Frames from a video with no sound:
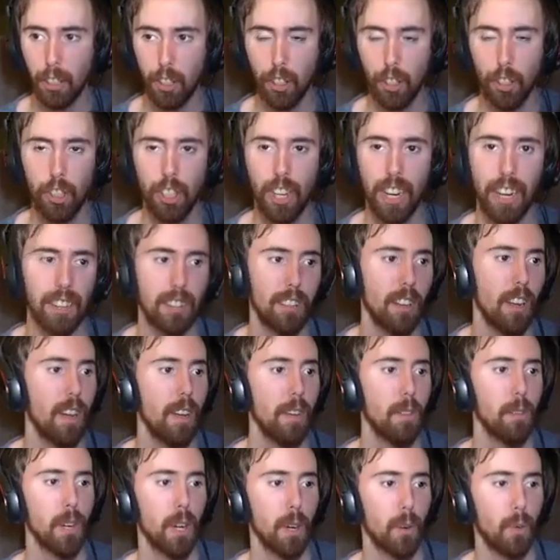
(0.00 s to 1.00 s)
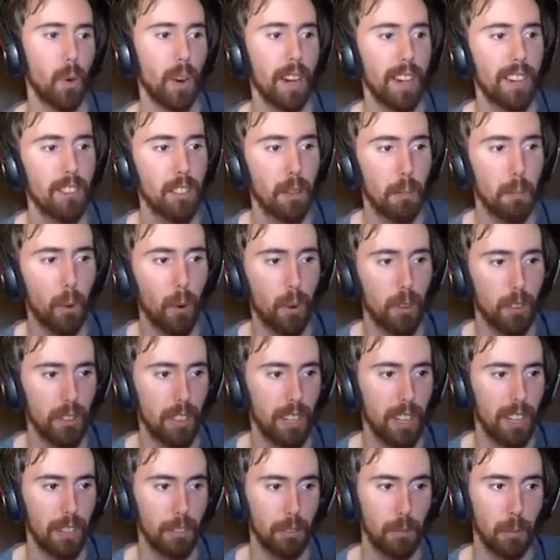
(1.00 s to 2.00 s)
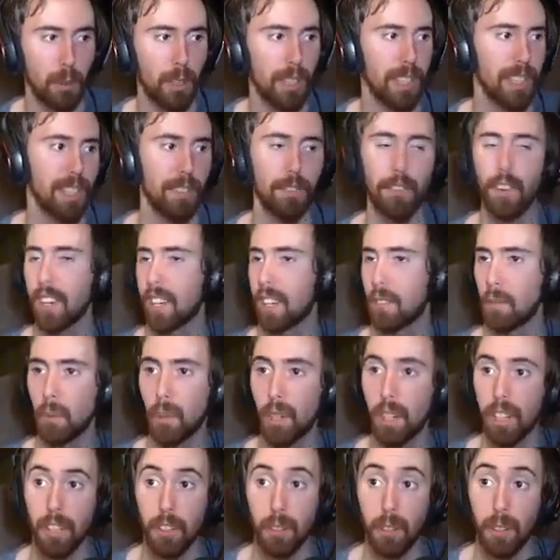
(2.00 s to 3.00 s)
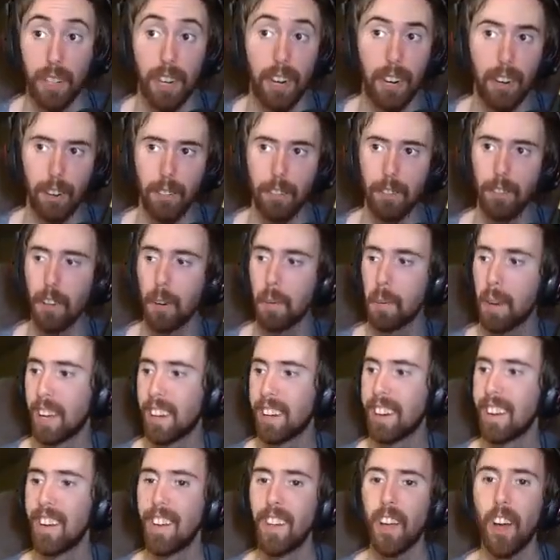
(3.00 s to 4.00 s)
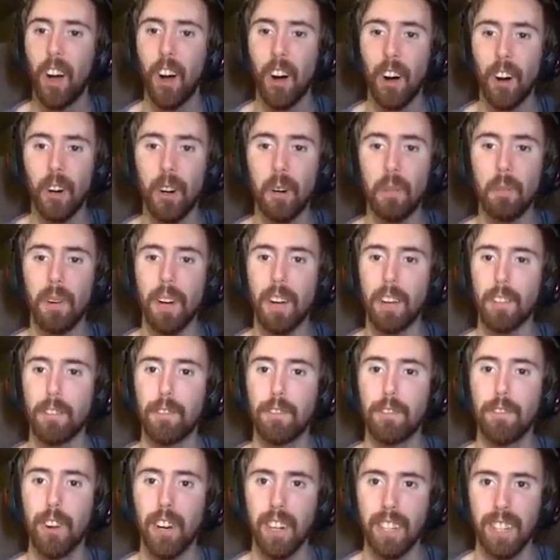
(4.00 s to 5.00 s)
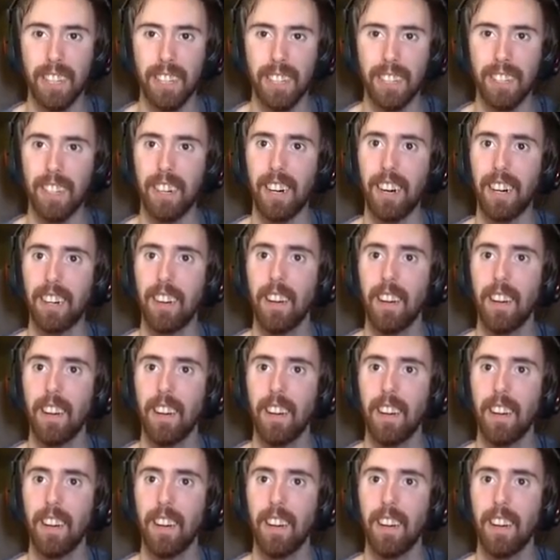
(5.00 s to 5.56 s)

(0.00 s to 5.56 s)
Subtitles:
shit. When it rains it pours. Awesome. Yes, we're gonna go get Iron Foe, man. Oh my fucking god.